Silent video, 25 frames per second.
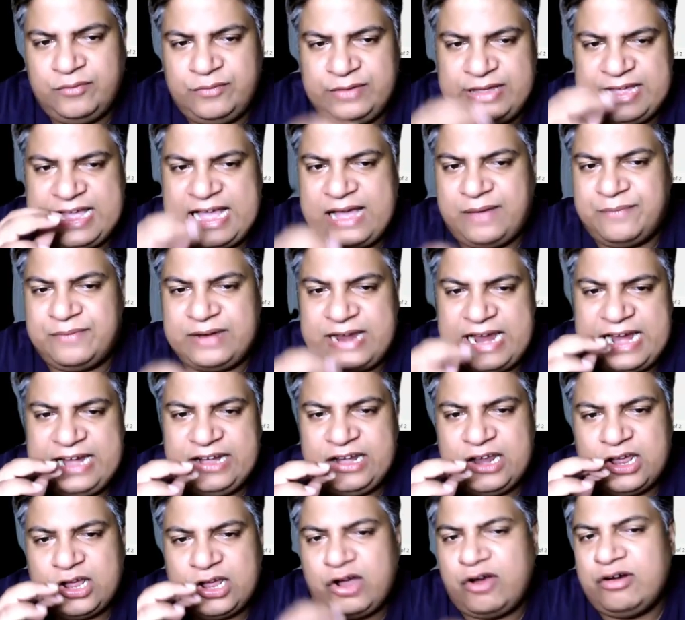We have
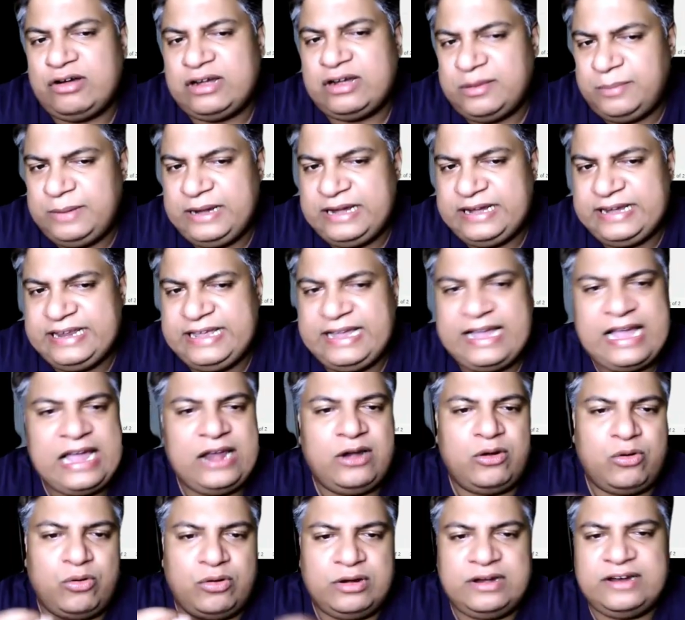right accountability
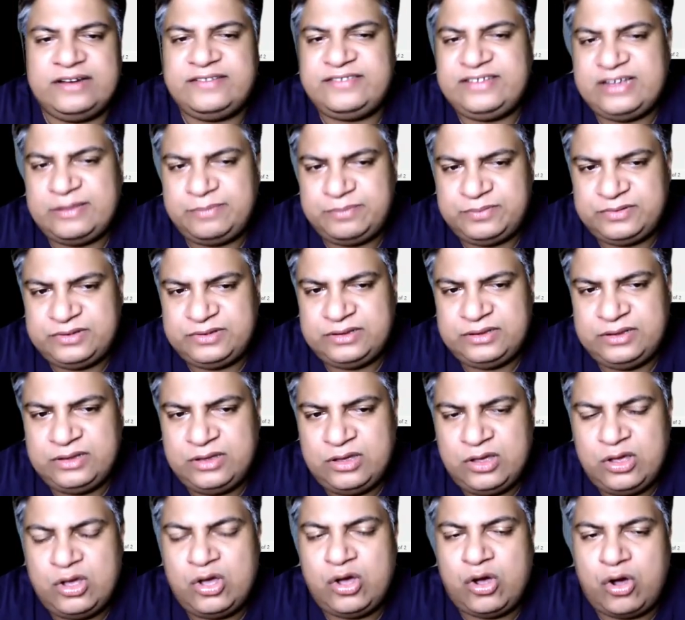and ownerships.
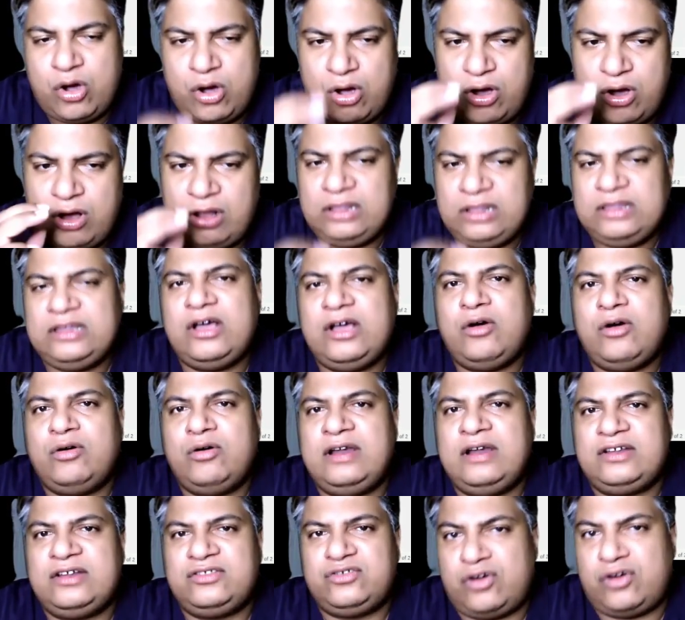All the
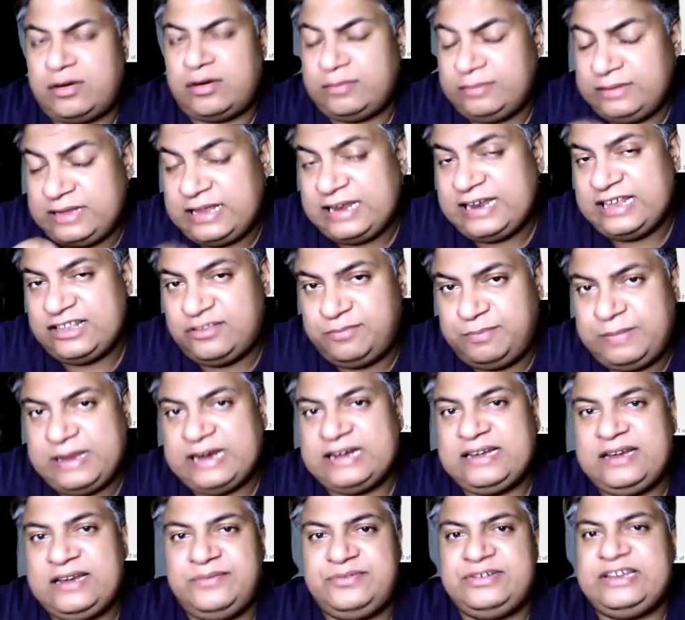owners of the
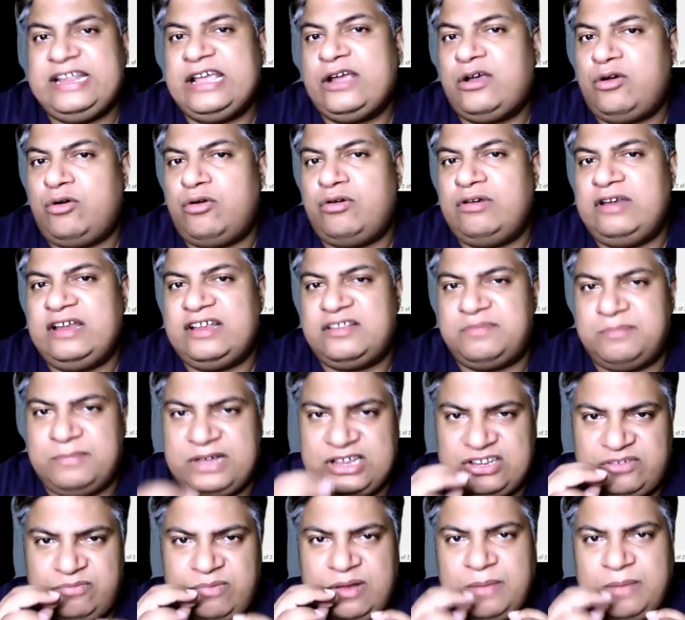respective stakeholders
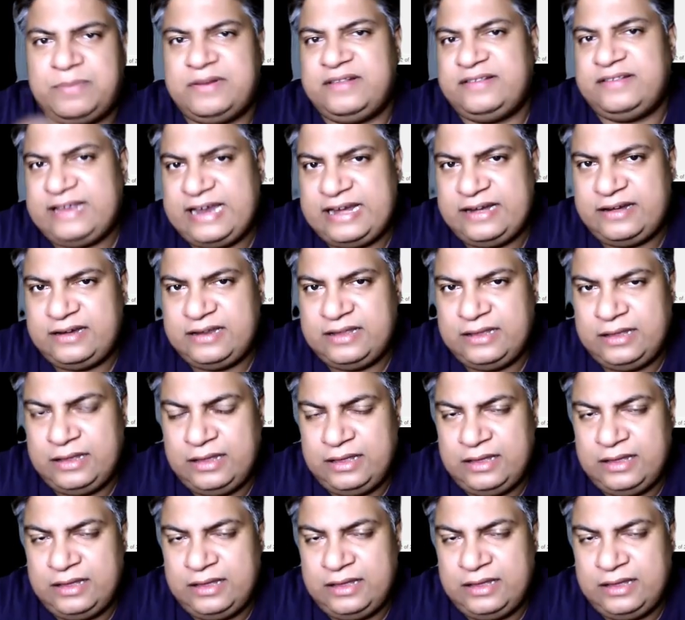must be present.